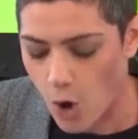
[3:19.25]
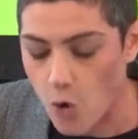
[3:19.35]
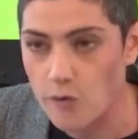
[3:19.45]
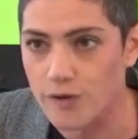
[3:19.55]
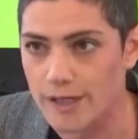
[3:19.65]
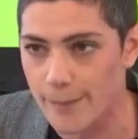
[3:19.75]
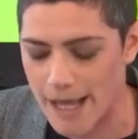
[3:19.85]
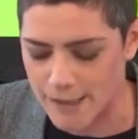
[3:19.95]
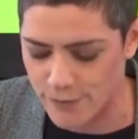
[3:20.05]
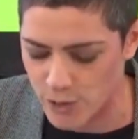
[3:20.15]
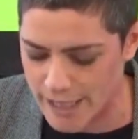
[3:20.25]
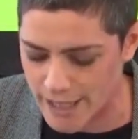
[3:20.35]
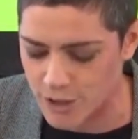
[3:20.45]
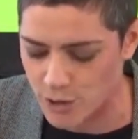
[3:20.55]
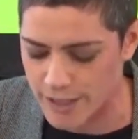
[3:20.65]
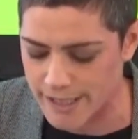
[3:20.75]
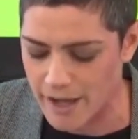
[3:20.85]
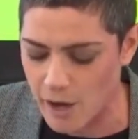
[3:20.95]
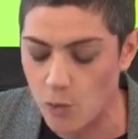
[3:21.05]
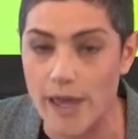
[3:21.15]
over the past few centuries,
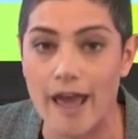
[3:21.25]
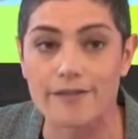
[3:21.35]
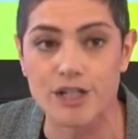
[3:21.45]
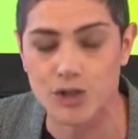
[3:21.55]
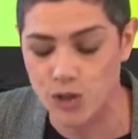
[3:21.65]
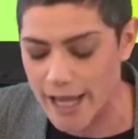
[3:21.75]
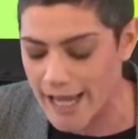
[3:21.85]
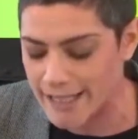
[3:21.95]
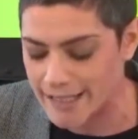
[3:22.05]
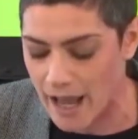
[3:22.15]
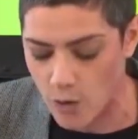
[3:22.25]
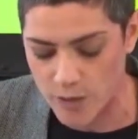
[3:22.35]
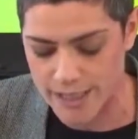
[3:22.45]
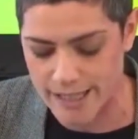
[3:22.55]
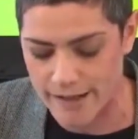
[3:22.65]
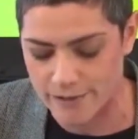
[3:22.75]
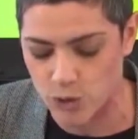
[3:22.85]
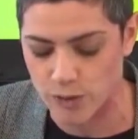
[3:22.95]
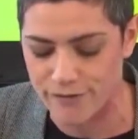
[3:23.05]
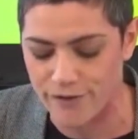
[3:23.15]
we have trained ourselves
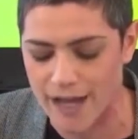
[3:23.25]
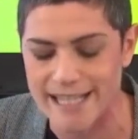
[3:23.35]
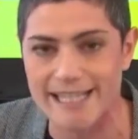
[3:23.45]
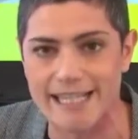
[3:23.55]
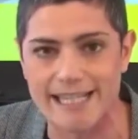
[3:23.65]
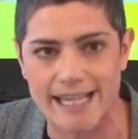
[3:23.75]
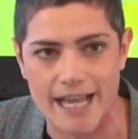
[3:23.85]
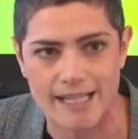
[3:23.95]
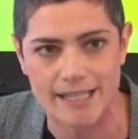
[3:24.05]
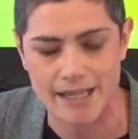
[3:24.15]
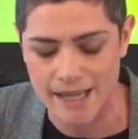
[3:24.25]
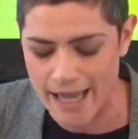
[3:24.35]
to define success